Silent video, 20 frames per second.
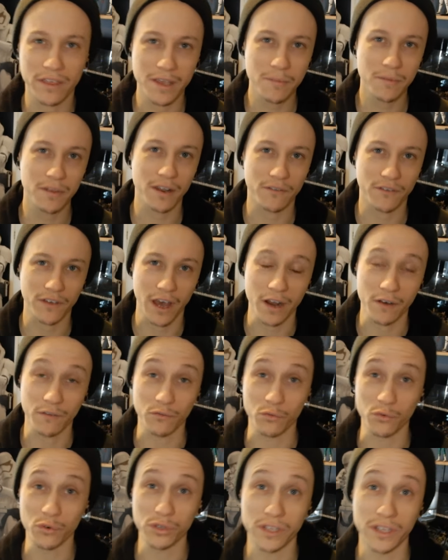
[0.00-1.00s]
theme that I've kind
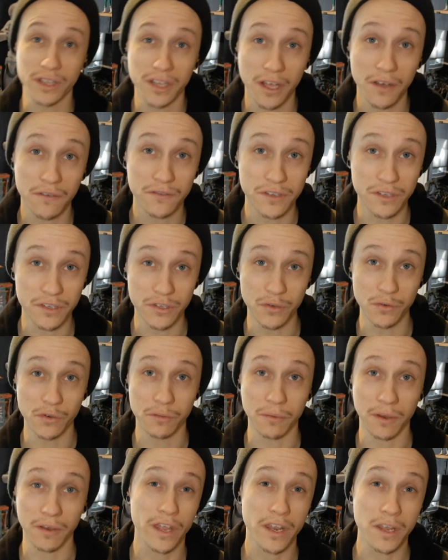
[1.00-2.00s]
of really loved to do
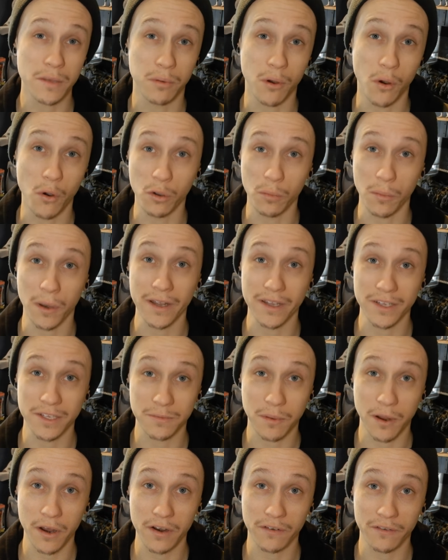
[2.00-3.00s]
with, with any Pokemon
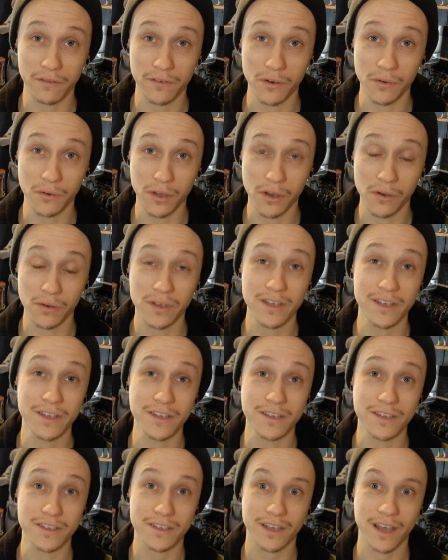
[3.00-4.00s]
inspired photo
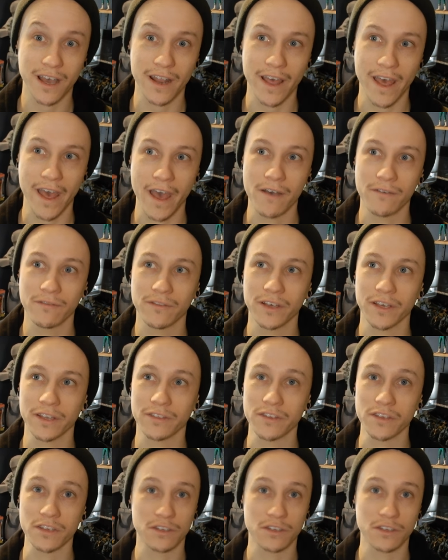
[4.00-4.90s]
is kind of have like